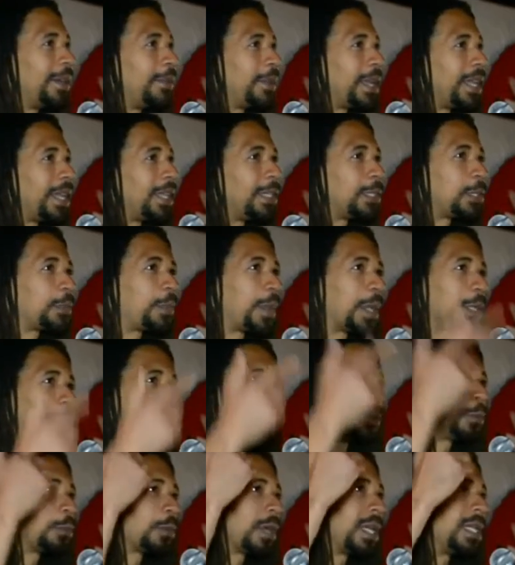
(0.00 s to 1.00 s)
am a
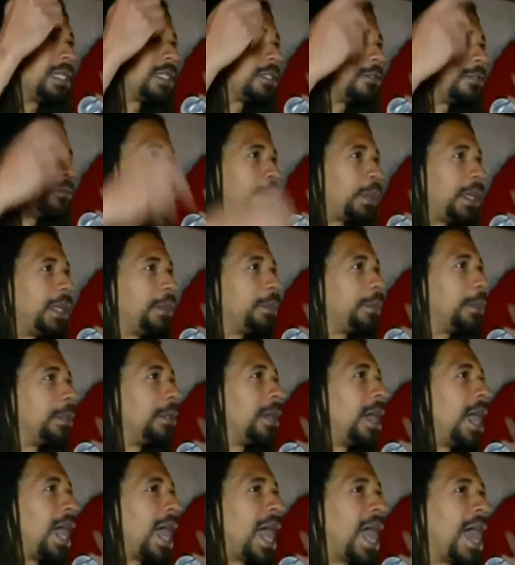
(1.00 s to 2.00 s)
special race of
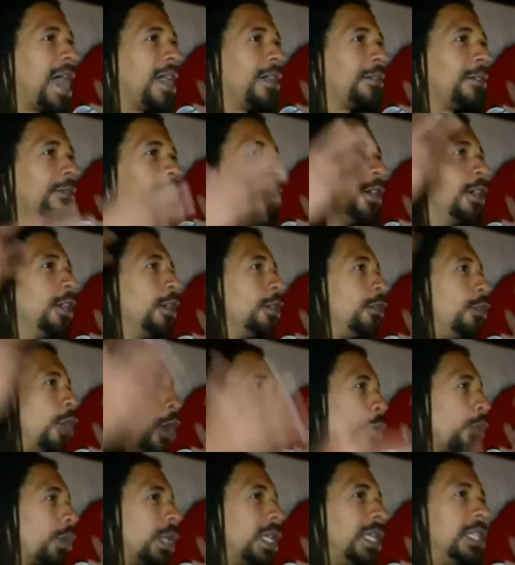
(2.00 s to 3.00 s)
people. I have
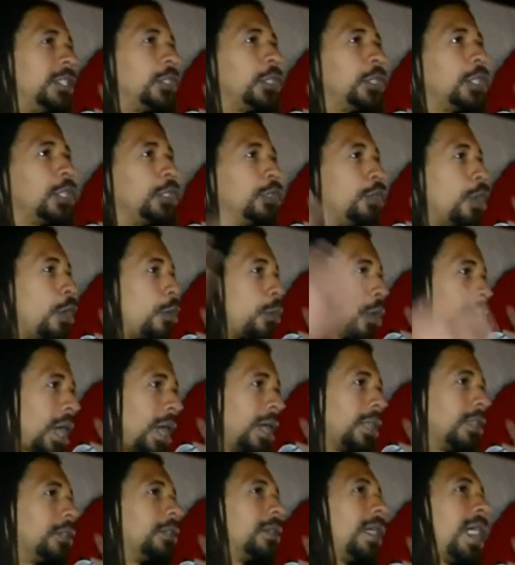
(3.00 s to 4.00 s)
no religion, no
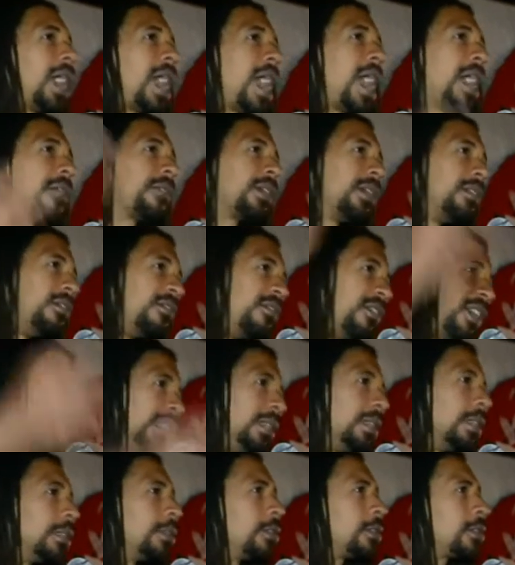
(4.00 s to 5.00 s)
color. I have
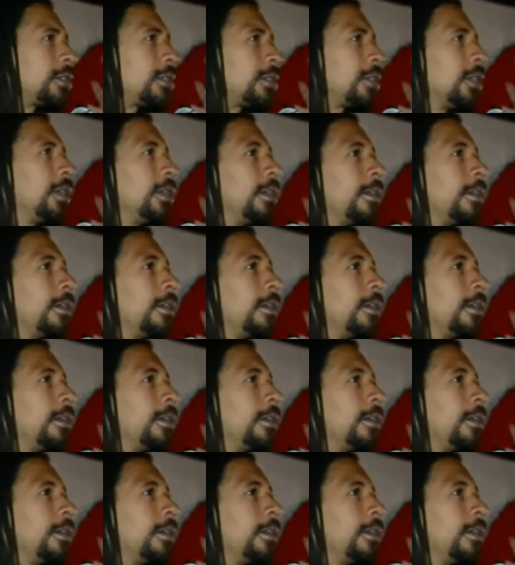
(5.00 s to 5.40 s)
convenience.